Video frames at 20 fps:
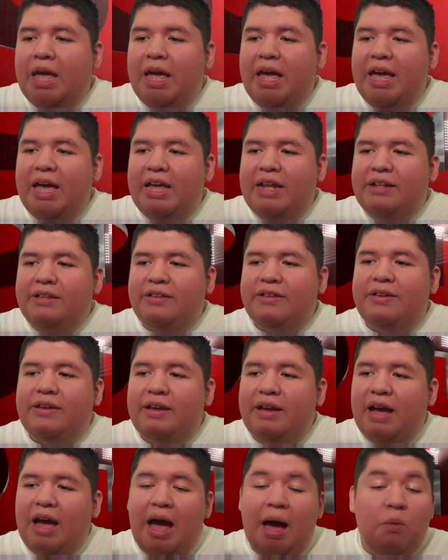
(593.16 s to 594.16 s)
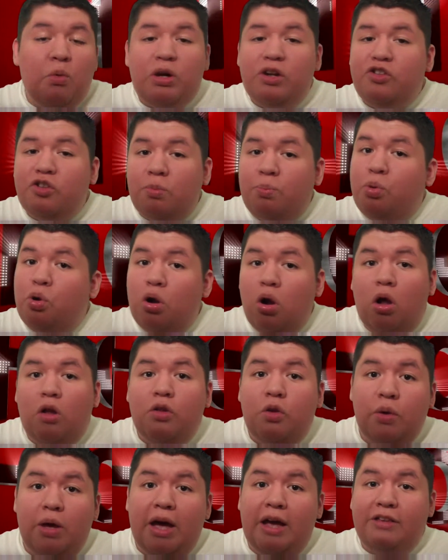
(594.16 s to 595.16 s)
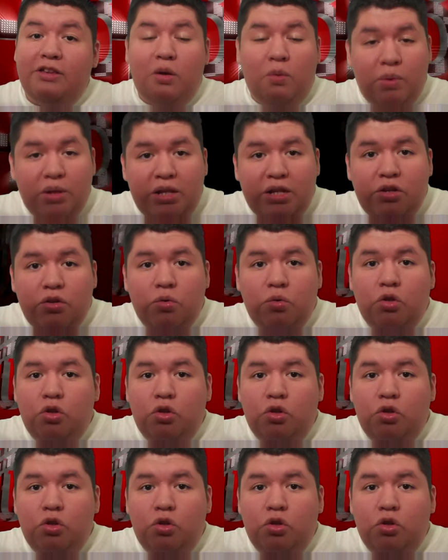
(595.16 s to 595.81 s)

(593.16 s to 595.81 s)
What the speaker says: and I want to support all you guys, I really do.